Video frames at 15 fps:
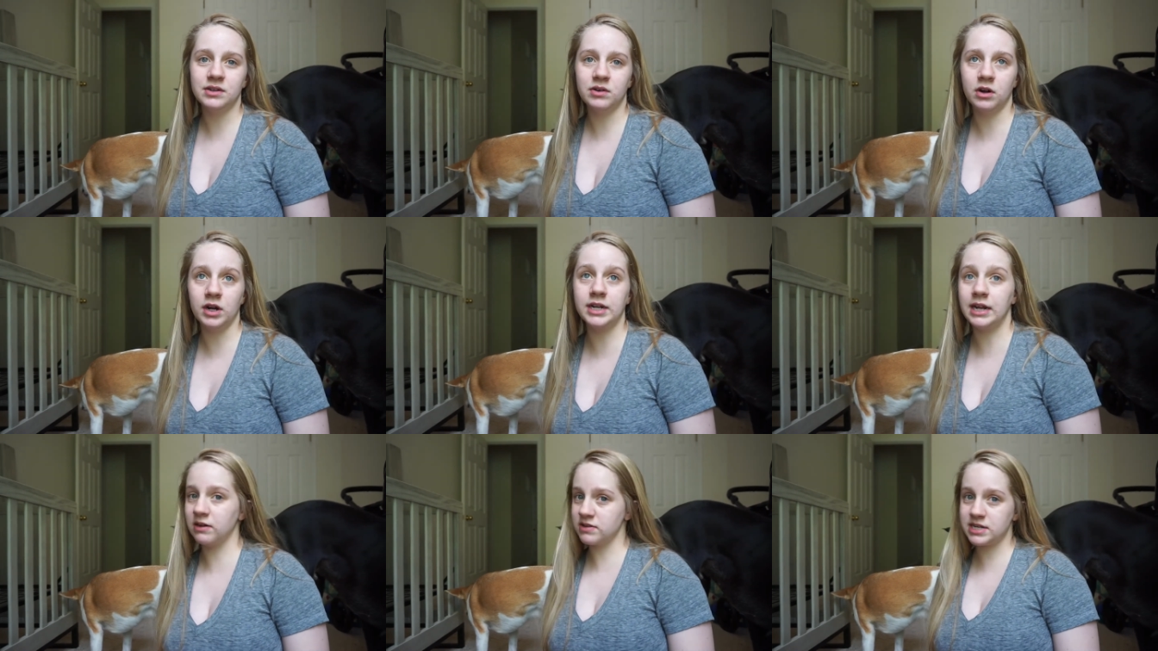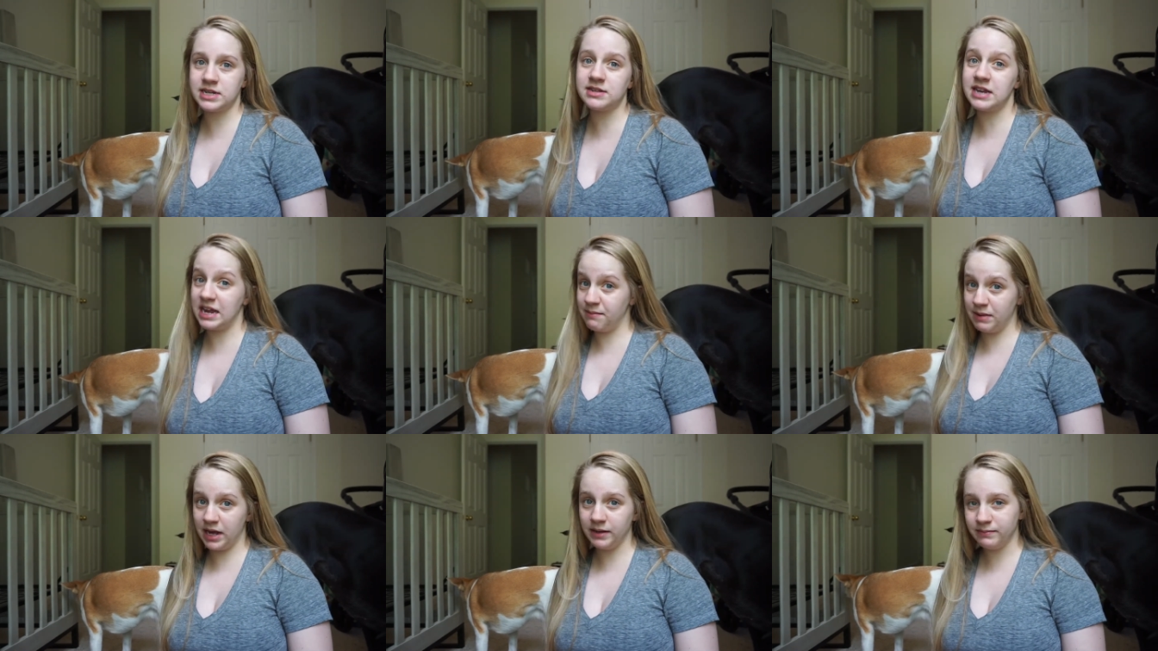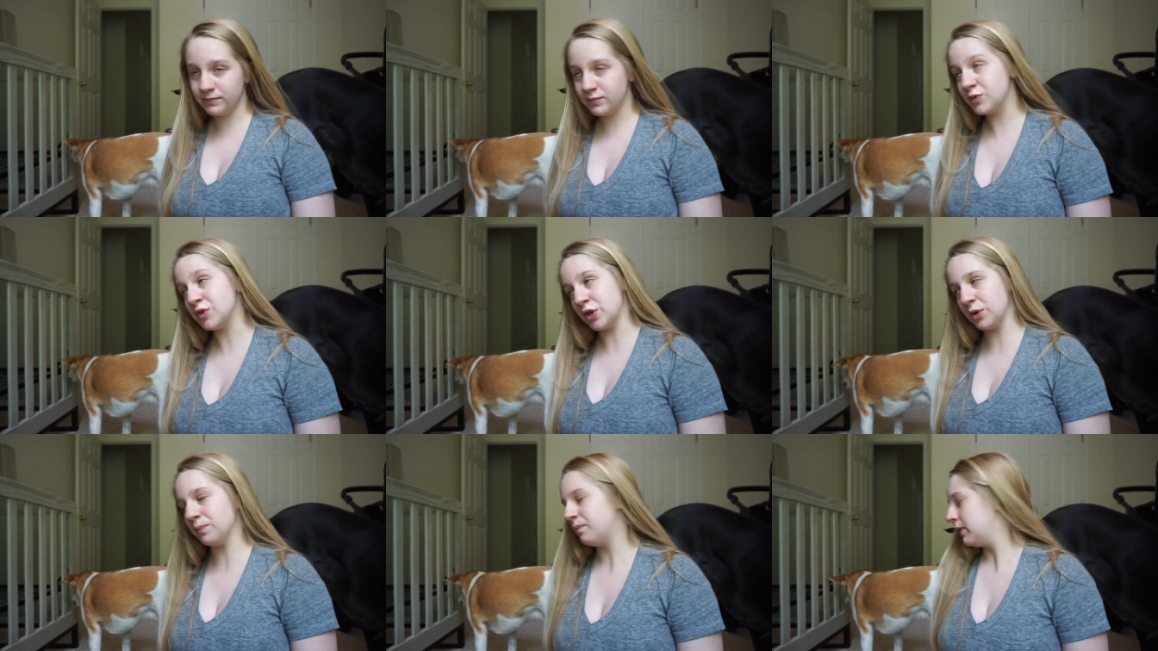or announced his name yet.
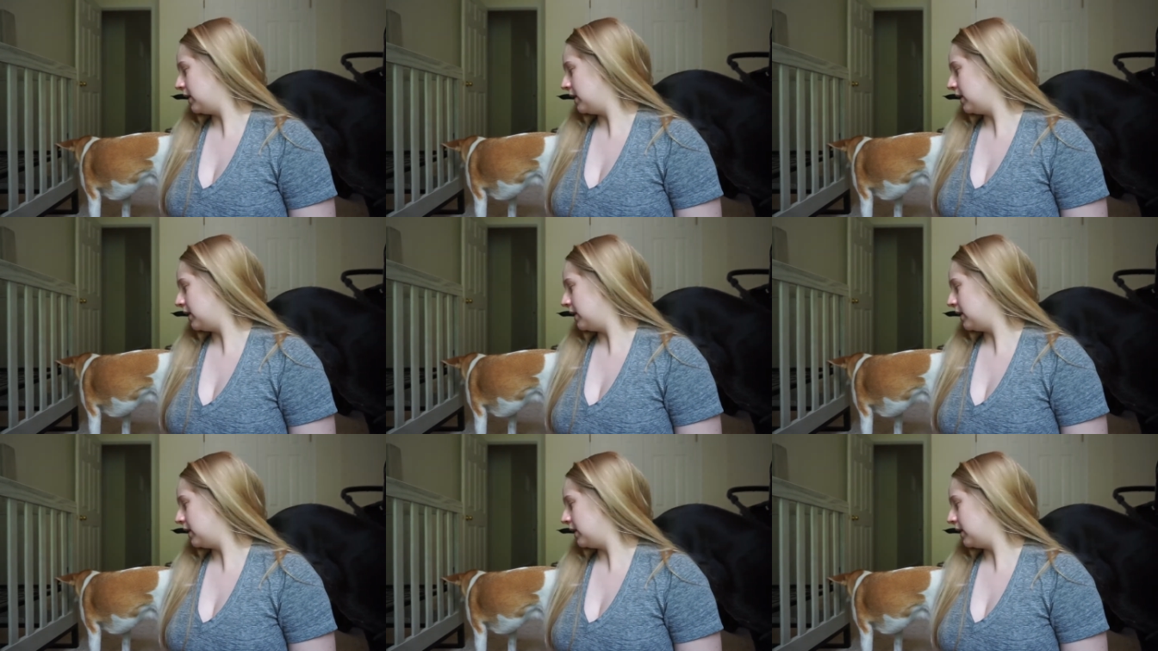So